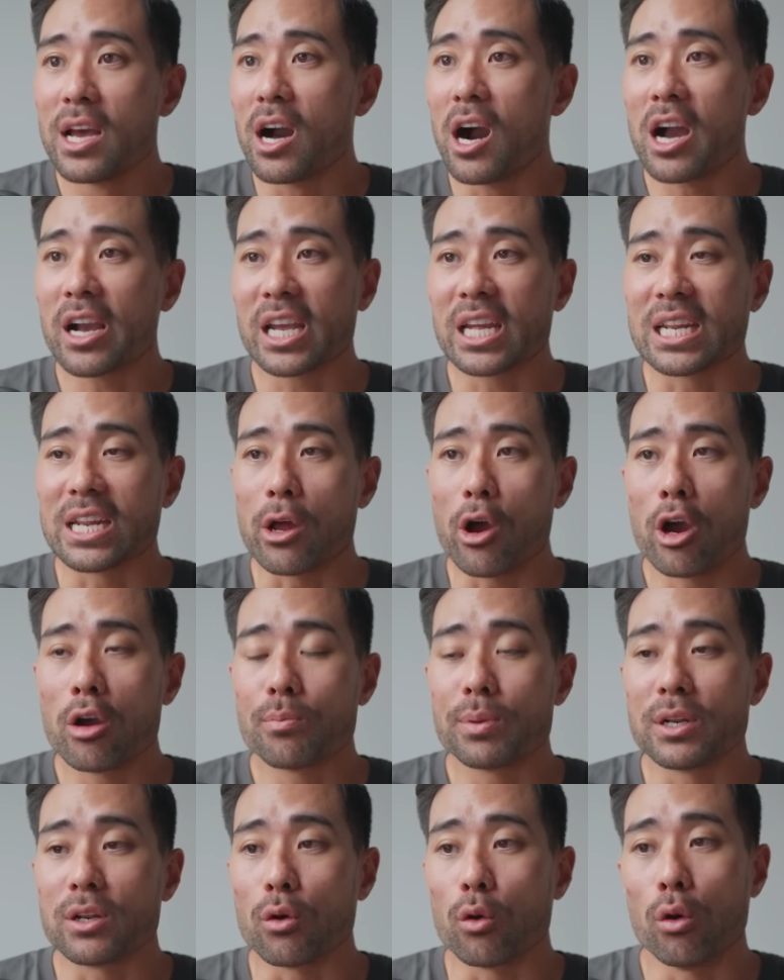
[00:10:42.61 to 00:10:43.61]
I can
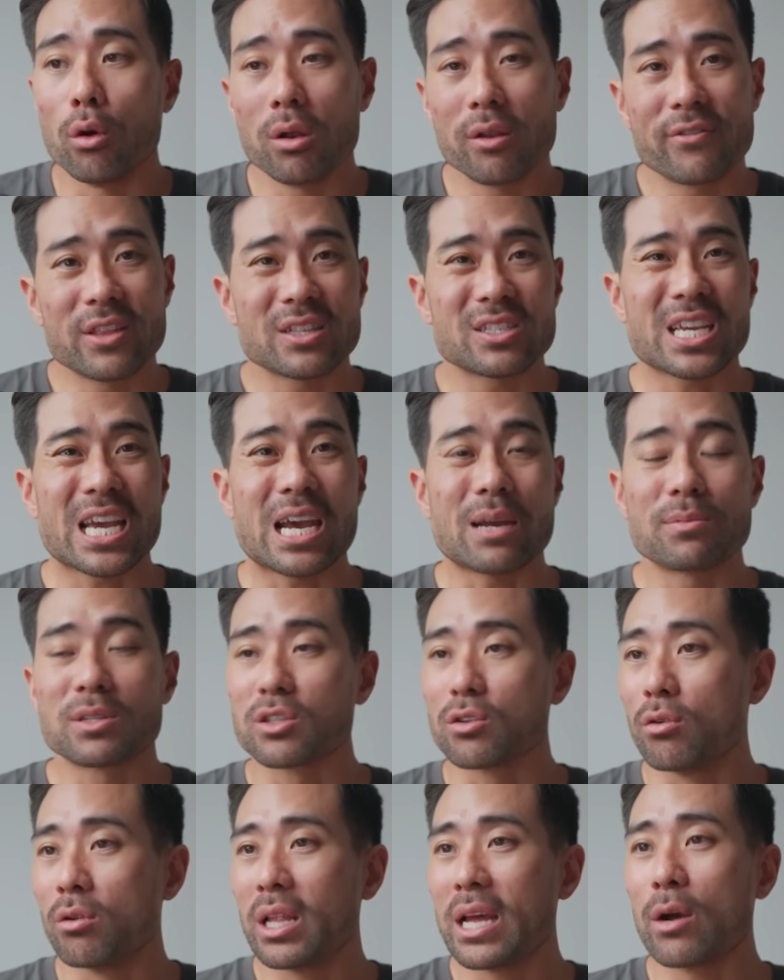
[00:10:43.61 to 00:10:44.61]
open all of the
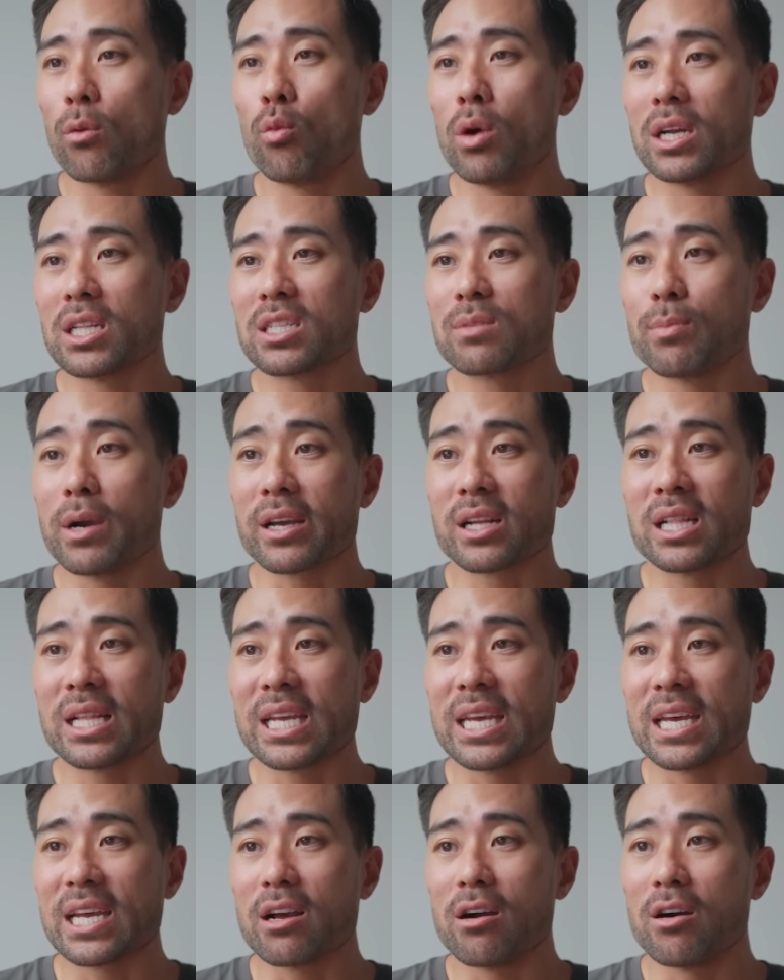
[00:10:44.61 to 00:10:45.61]
tabs all at once by
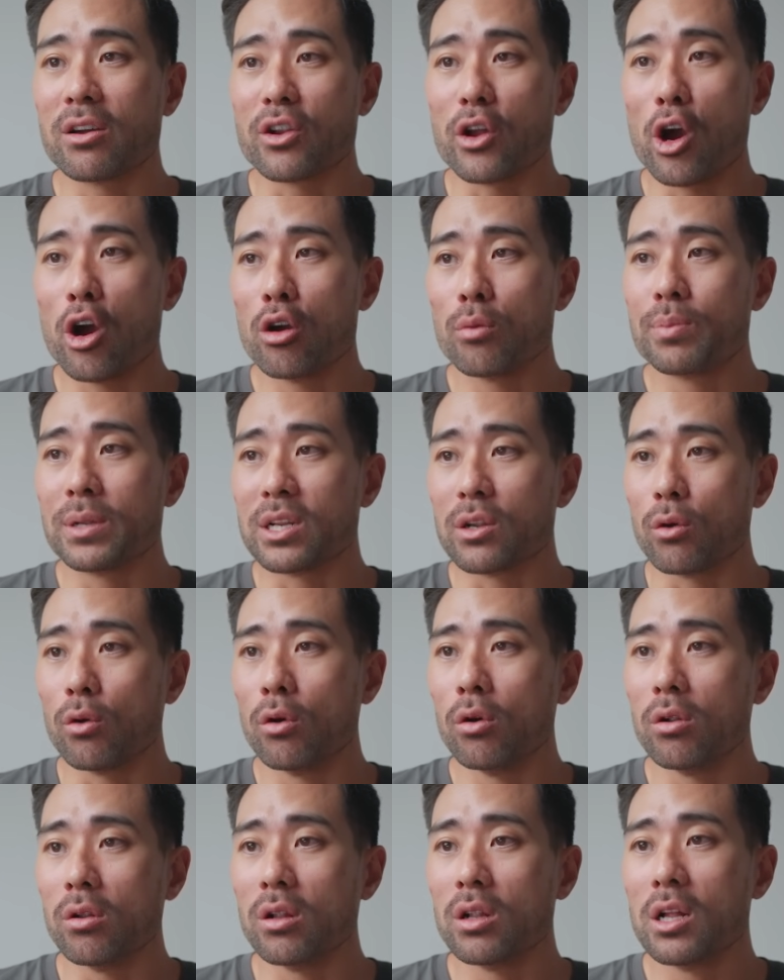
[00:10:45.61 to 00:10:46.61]
clicking on Open
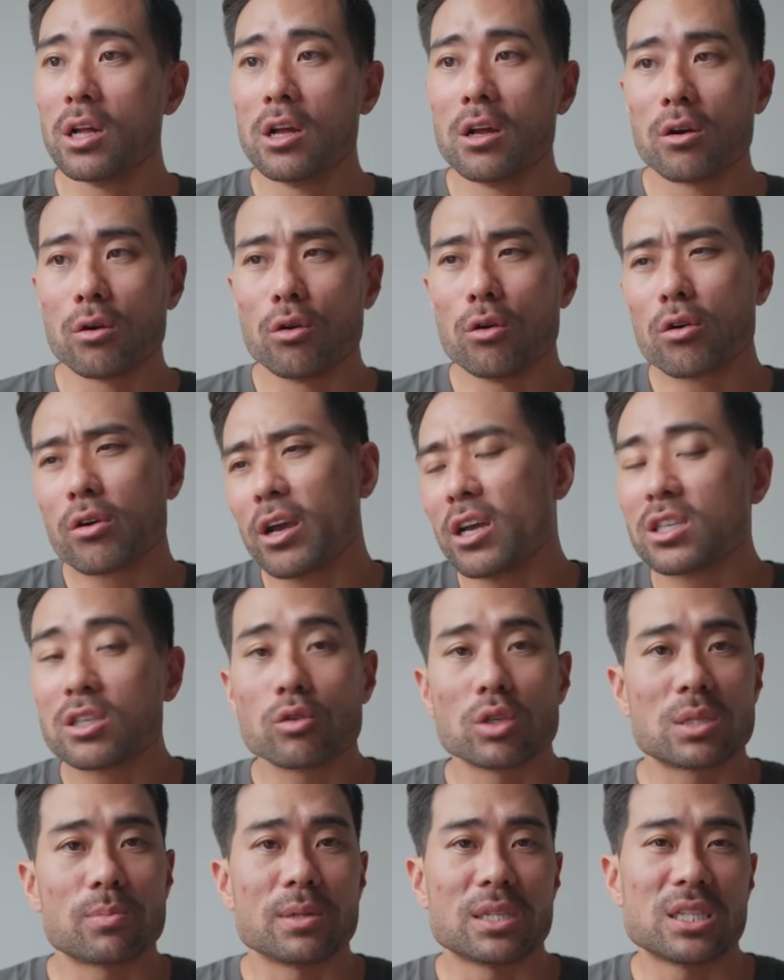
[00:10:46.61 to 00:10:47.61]
All, or go to
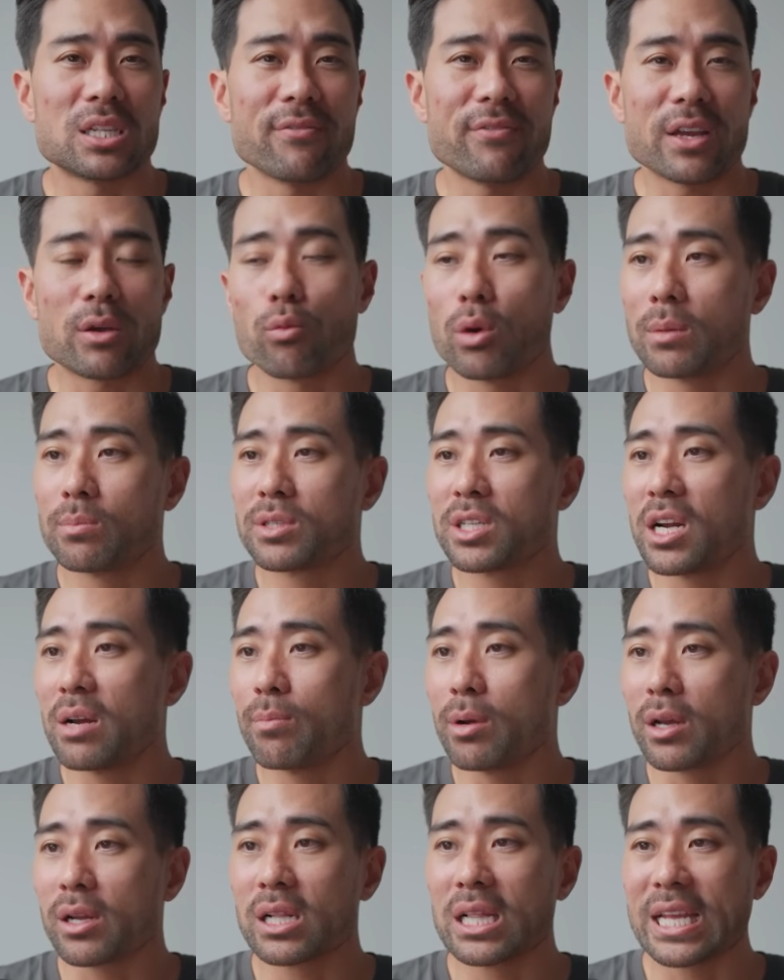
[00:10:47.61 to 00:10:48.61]
a specific website
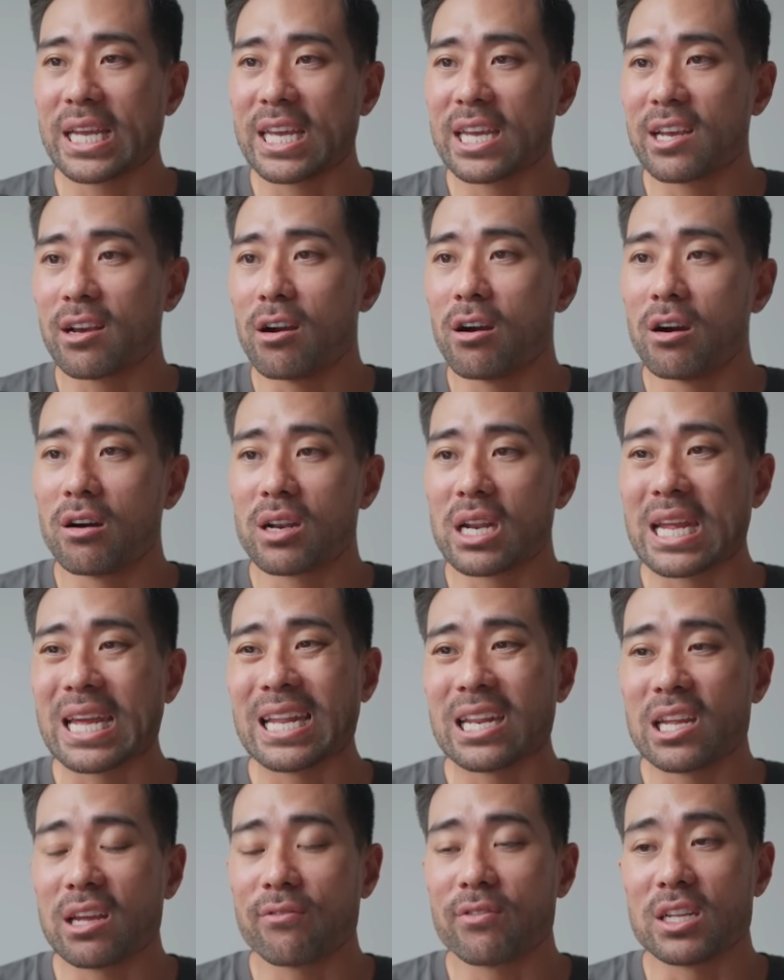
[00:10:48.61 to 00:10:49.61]
by clicking on
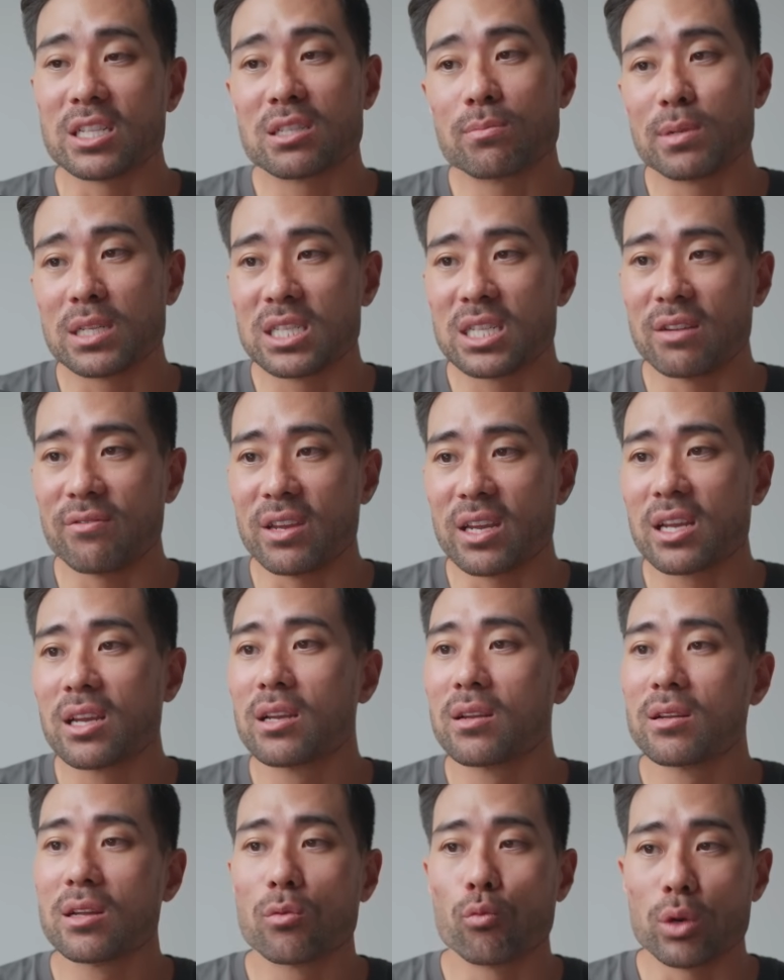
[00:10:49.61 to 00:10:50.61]
any of the specific
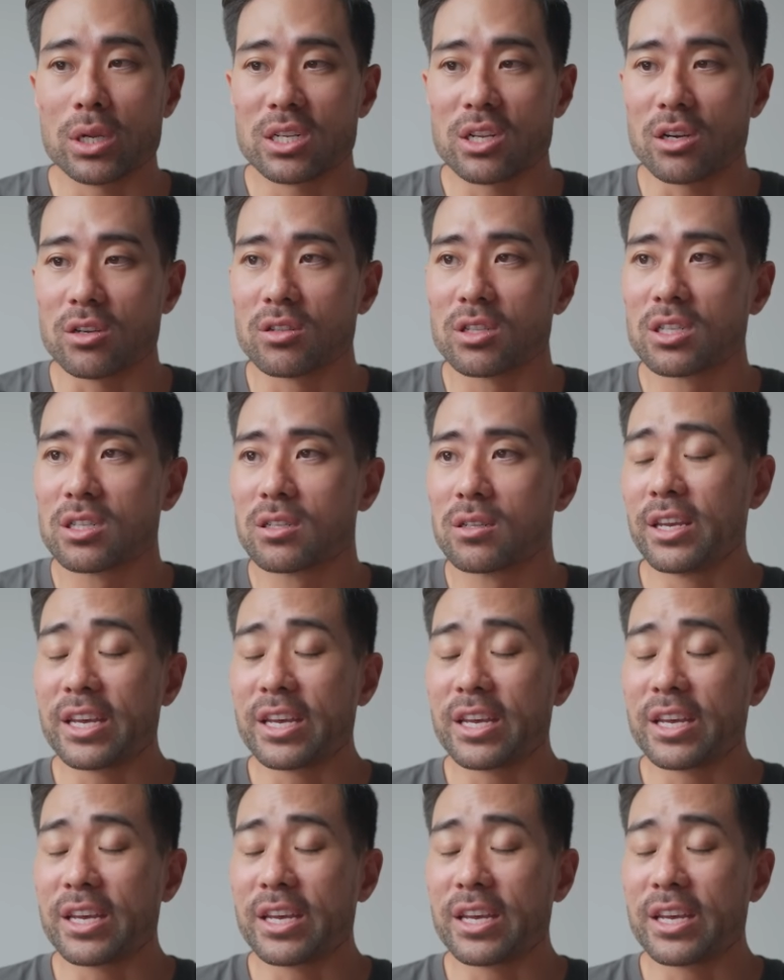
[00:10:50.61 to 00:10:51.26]
windows.